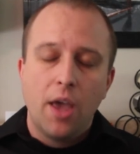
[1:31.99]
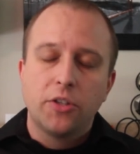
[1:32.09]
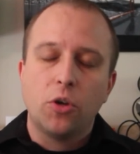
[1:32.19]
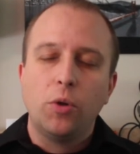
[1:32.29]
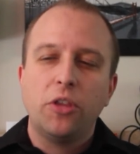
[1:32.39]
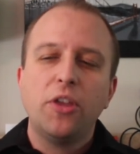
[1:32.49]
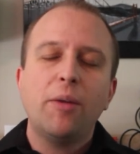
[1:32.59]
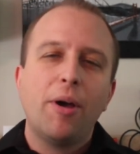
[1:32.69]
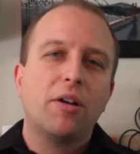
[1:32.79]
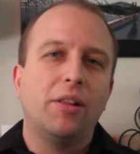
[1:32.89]
So when you think
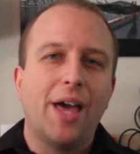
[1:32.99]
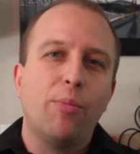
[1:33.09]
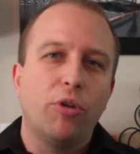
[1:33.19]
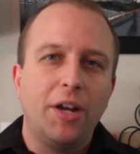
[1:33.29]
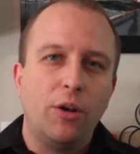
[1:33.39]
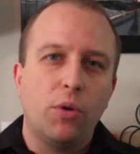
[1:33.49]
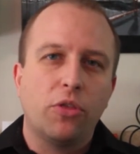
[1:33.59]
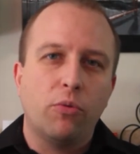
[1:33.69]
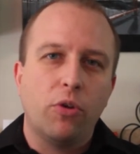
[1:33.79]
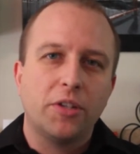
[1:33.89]
about collaborating
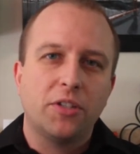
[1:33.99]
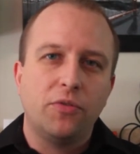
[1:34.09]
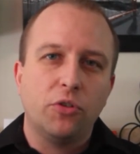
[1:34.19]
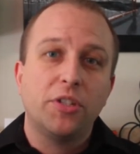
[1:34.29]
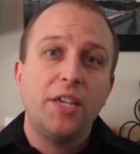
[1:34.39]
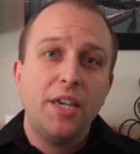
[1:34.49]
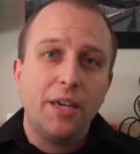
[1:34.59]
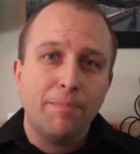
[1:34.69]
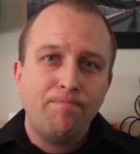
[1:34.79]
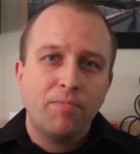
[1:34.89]
with the rest of your
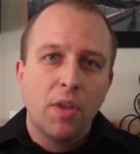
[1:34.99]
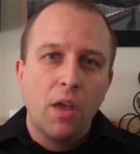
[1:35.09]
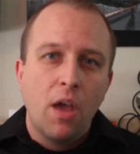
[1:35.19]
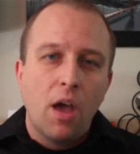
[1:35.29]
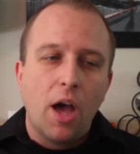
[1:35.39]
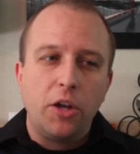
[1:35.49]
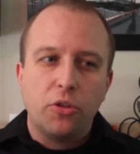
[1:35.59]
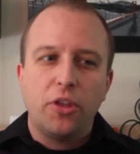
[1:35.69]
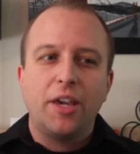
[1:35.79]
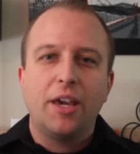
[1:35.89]
team, you're
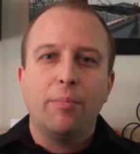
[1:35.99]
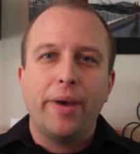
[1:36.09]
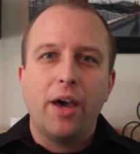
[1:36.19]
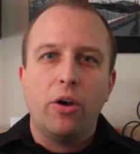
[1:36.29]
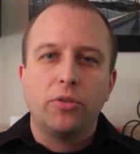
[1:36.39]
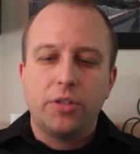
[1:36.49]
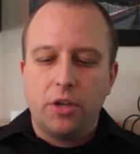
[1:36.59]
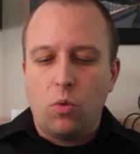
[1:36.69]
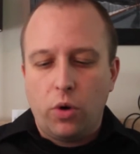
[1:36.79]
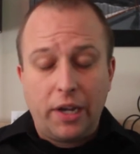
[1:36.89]
thinking about
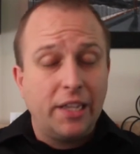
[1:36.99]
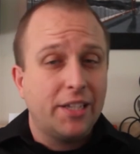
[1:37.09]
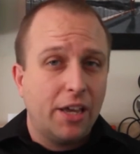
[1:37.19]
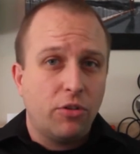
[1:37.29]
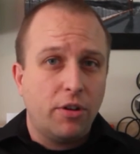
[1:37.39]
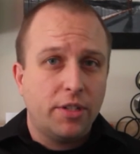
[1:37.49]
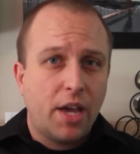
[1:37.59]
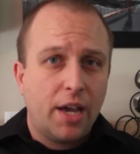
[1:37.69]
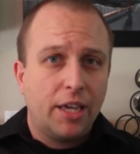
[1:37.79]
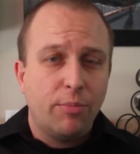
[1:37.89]
working together on
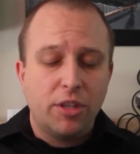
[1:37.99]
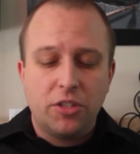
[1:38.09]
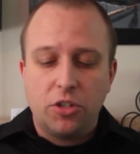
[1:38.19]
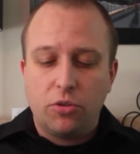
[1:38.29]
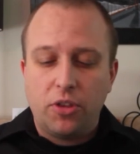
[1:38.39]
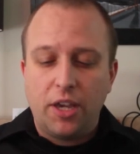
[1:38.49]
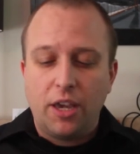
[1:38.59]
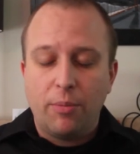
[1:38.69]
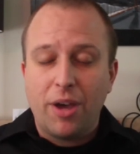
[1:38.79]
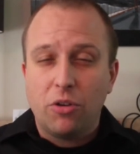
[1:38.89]
documents, you're
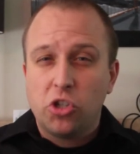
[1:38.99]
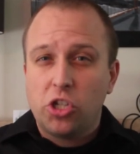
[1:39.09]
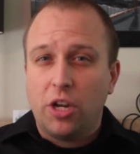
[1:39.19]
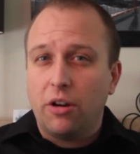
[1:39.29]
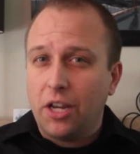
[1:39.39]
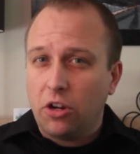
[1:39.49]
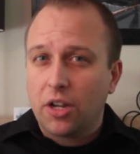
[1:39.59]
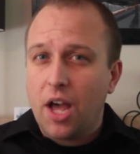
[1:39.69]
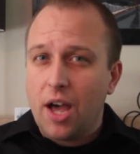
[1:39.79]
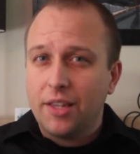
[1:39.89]
thinking about sharing your
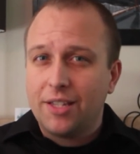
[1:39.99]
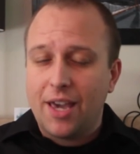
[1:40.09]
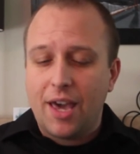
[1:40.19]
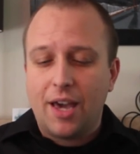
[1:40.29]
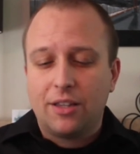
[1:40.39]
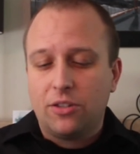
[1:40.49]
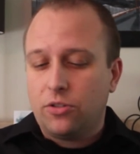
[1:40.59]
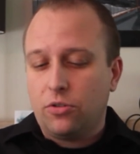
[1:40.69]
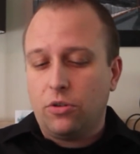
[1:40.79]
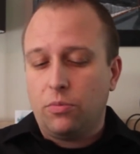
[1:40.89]
contacts
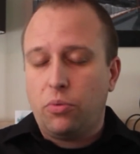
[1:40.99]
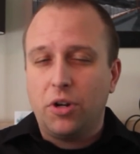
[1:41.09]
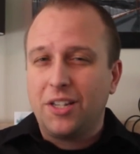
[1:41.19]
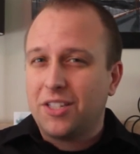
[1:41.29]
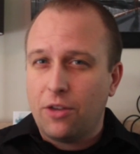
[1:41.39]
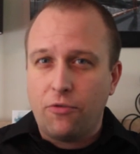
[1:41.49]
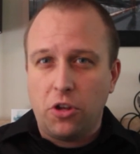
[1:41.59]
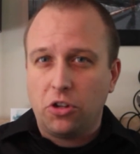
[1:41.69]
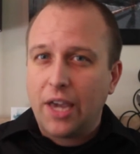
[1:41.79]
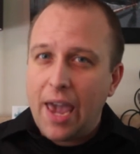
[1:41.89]
or putting stuff
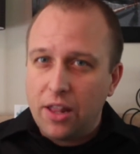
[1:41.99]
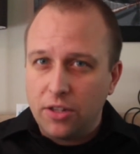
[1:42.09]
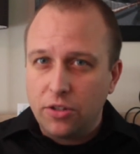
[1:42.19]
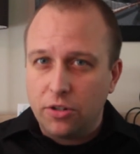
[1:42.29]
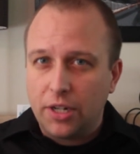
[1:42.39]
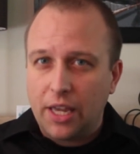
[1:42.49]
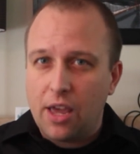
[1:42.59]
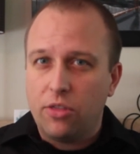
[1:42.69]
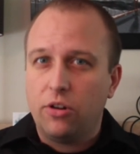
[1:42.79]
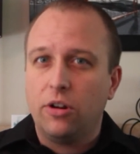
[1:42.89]
on your calendar
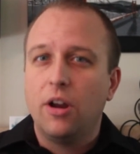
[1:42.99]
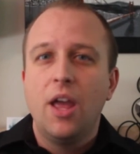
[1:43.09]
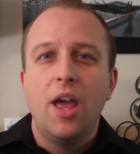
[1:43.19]
together,